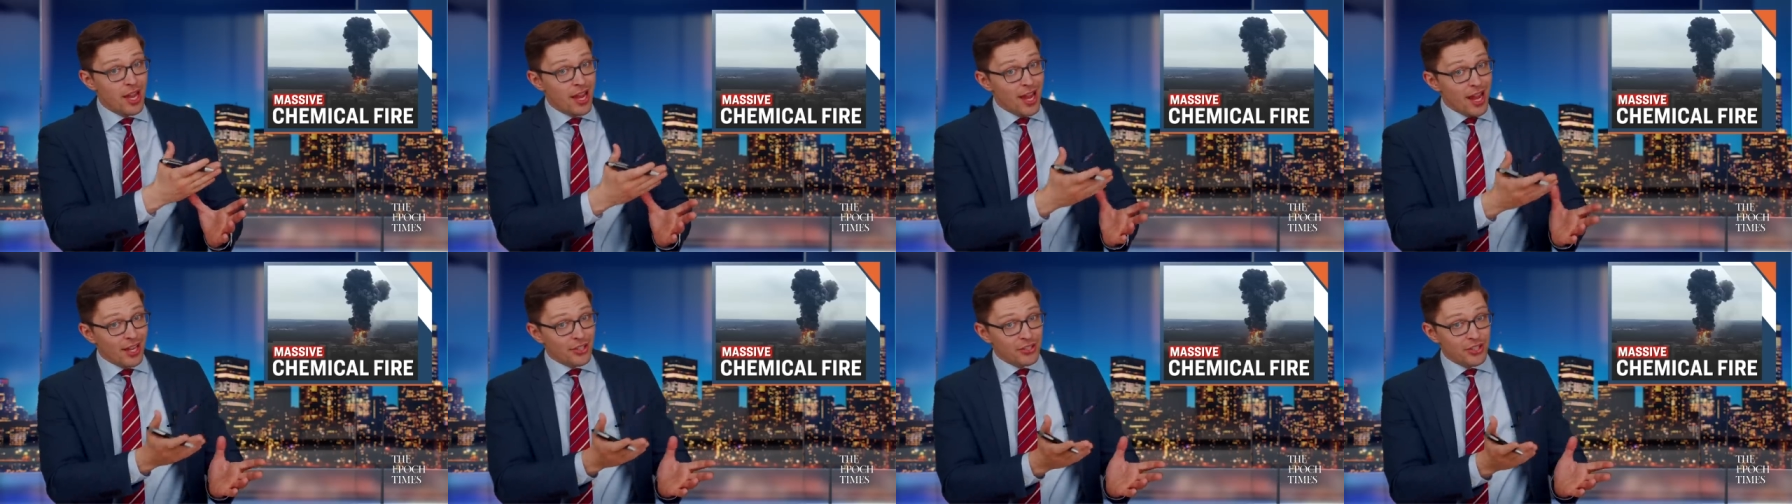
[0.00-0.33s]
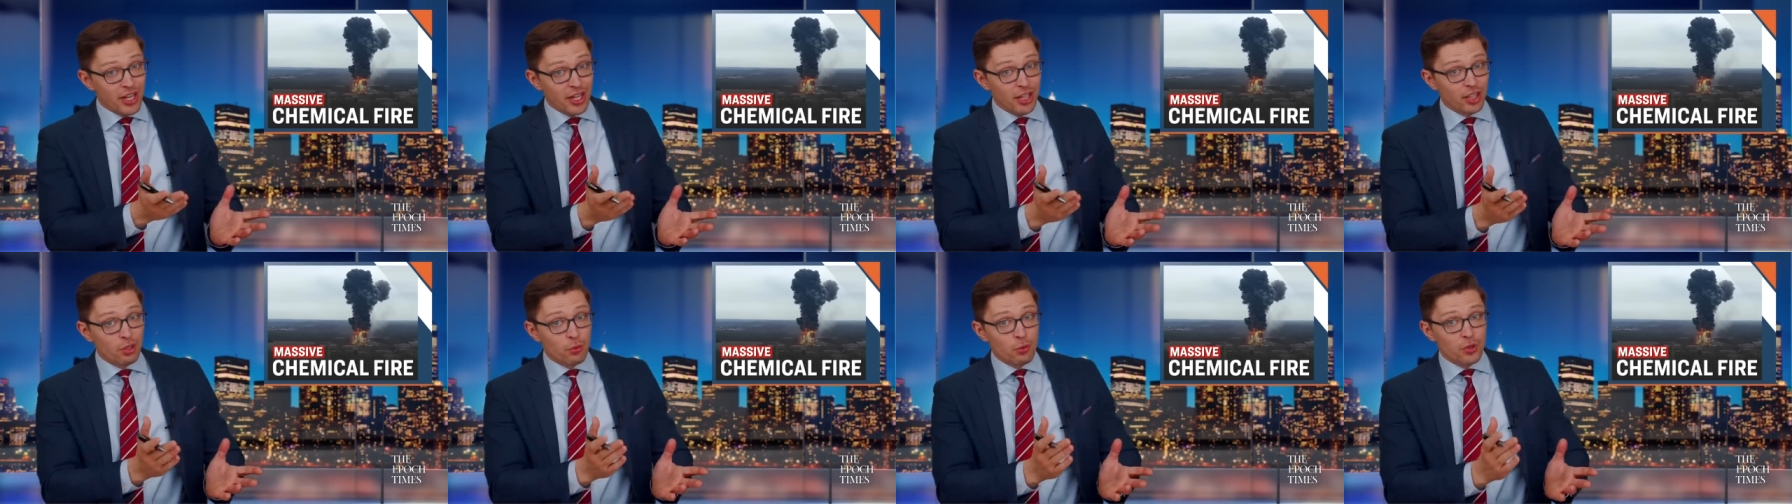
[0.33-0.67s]
And
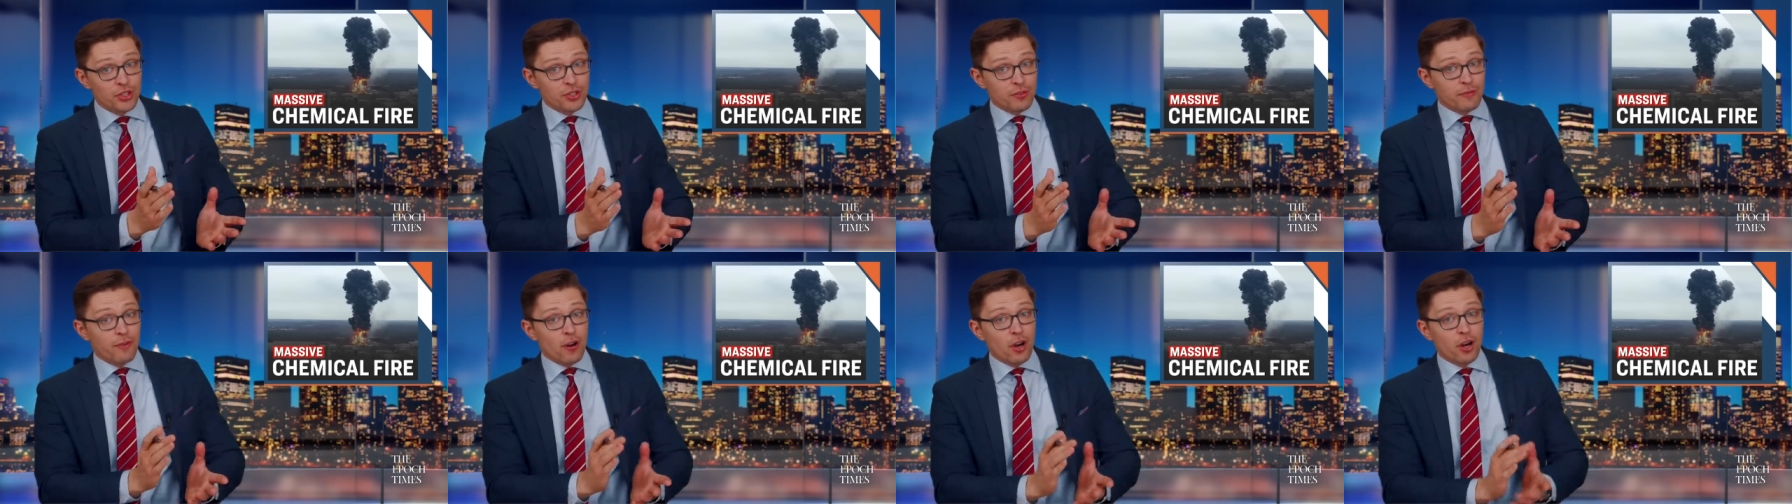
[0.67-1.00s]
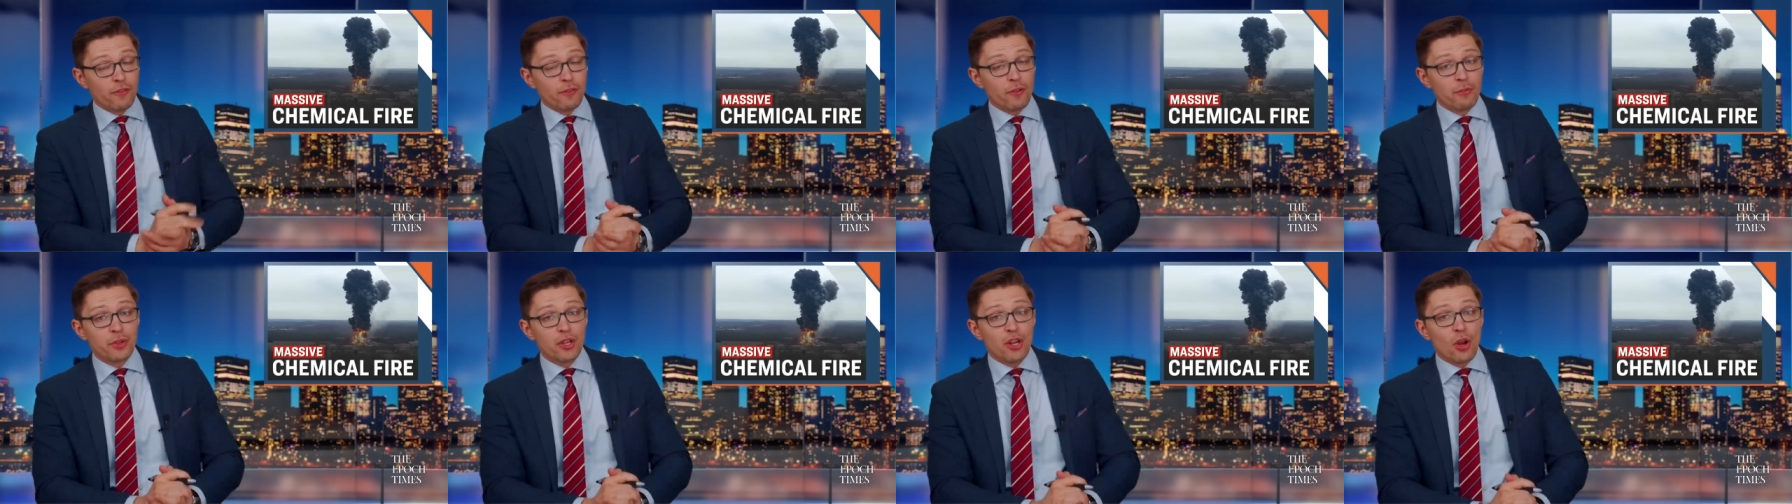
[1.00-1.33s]
Taylor was far
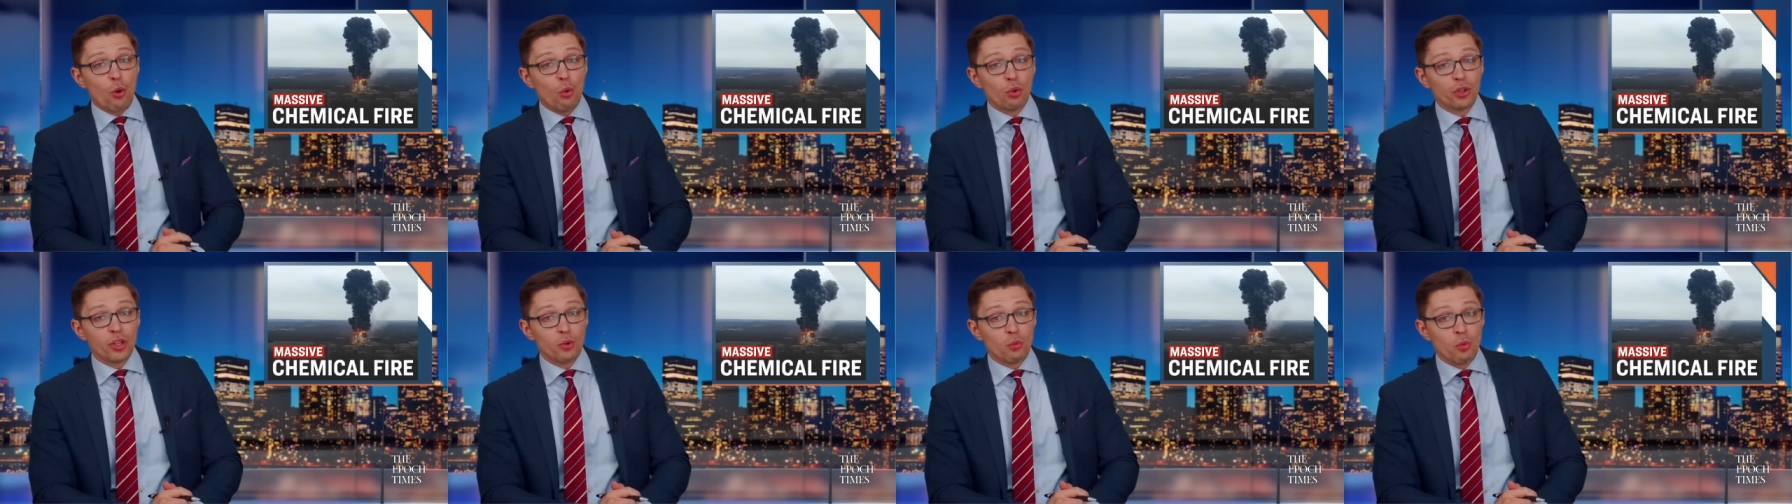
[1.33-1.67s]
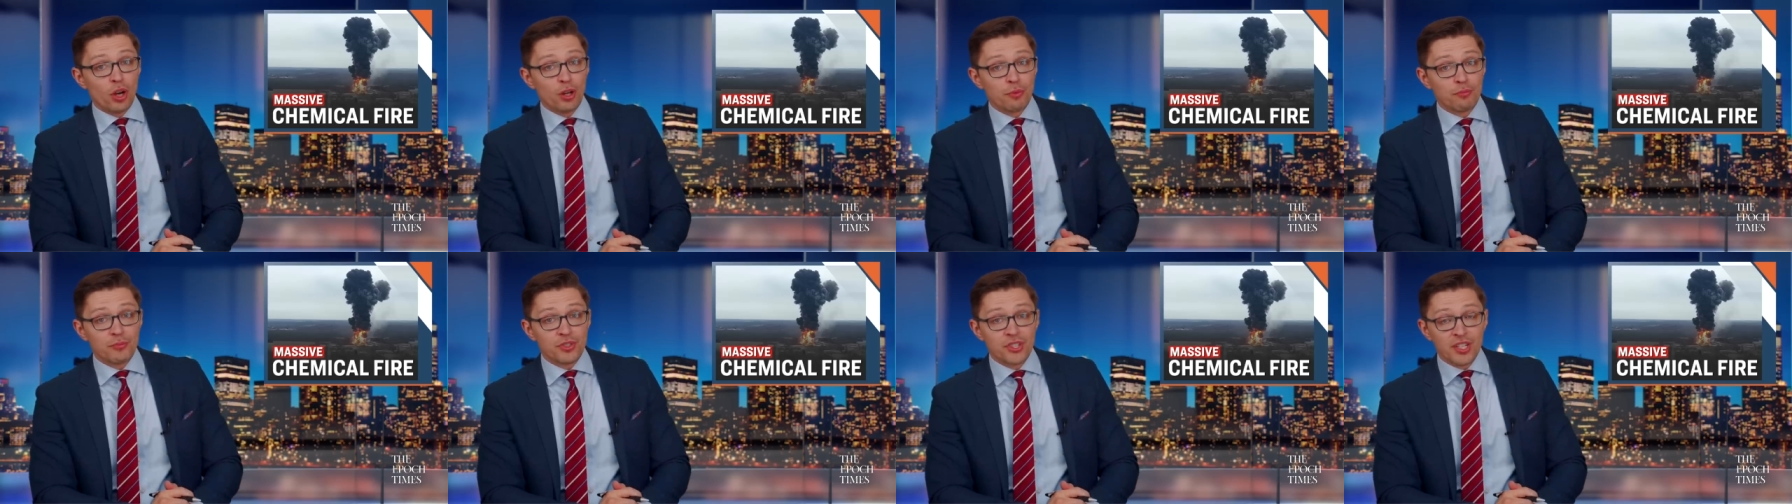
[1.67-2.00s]
from the only
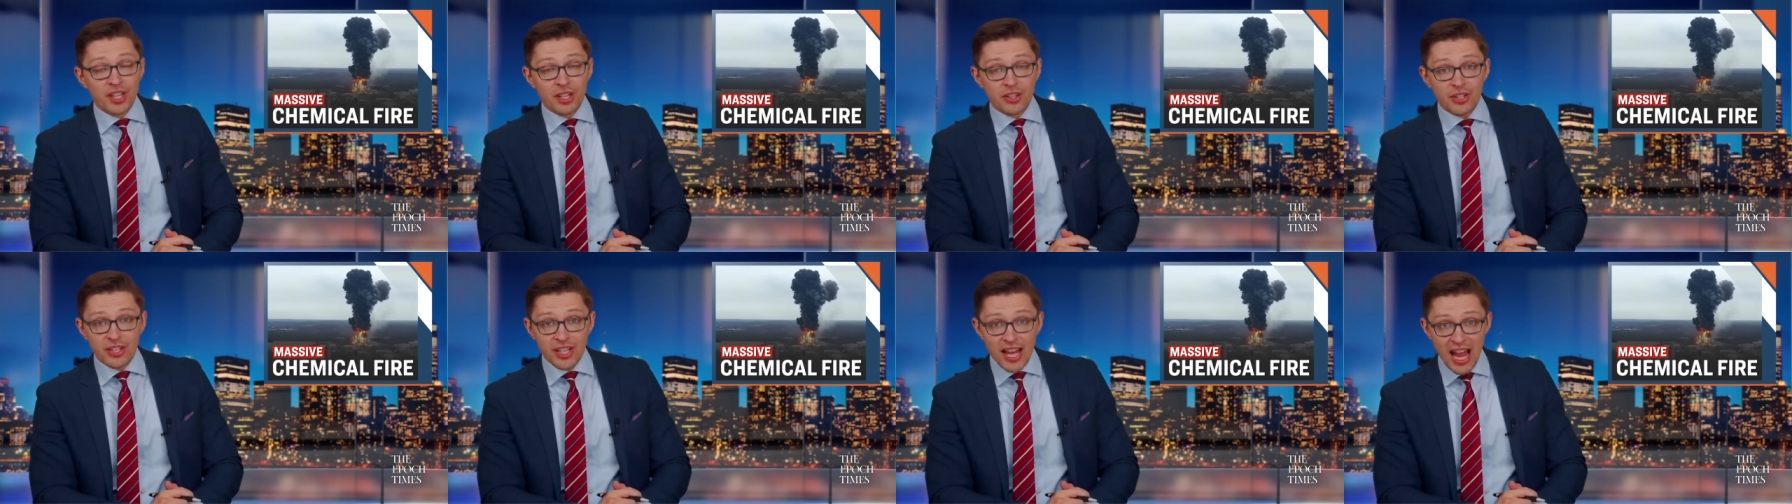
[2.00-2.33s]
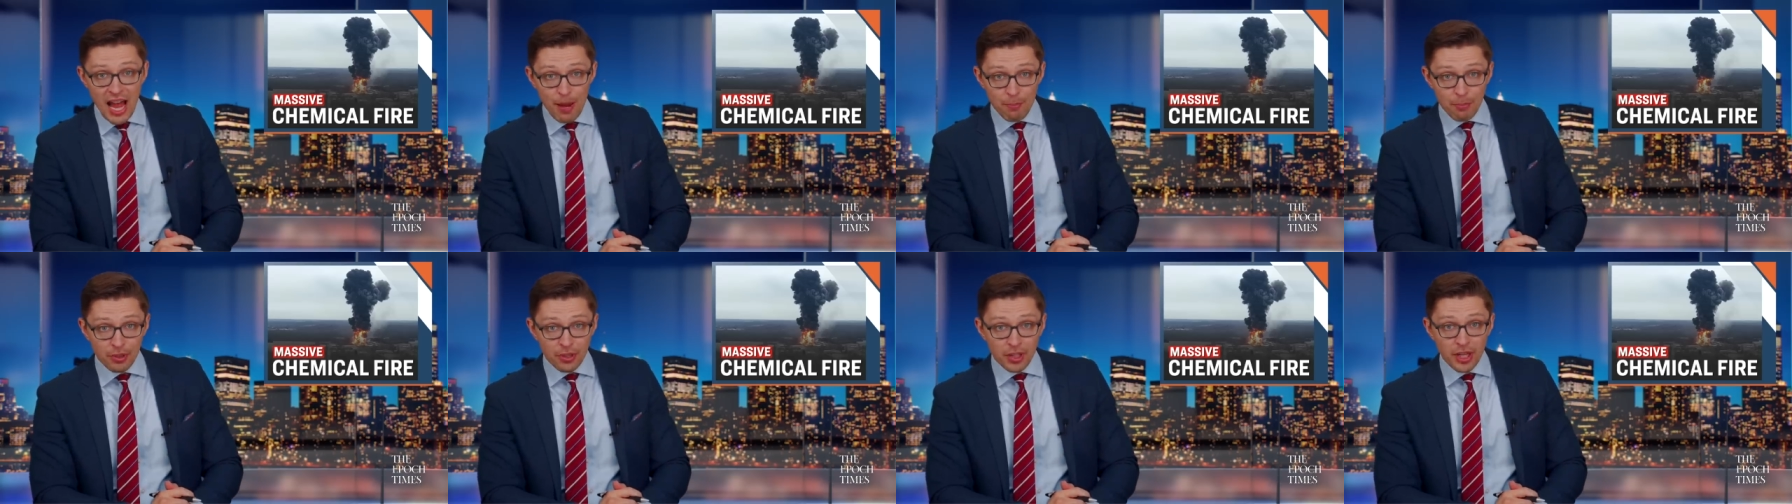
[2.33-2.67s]
one seeing this
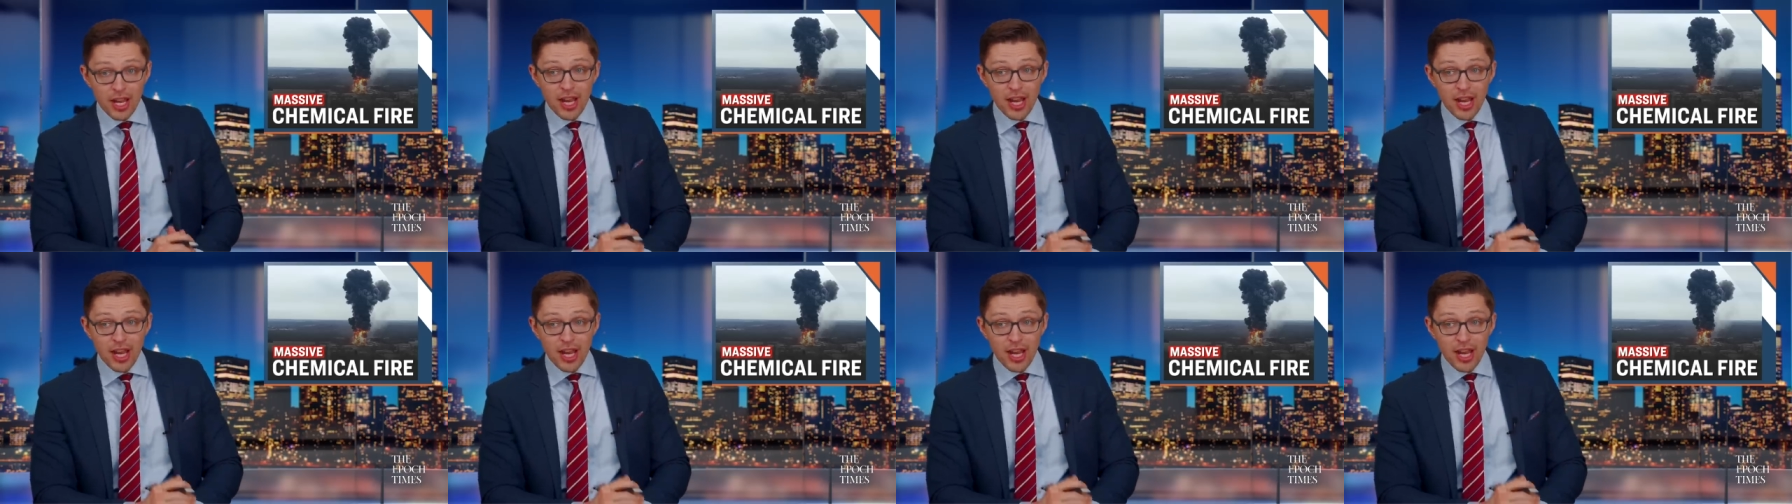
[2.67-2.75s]
happen.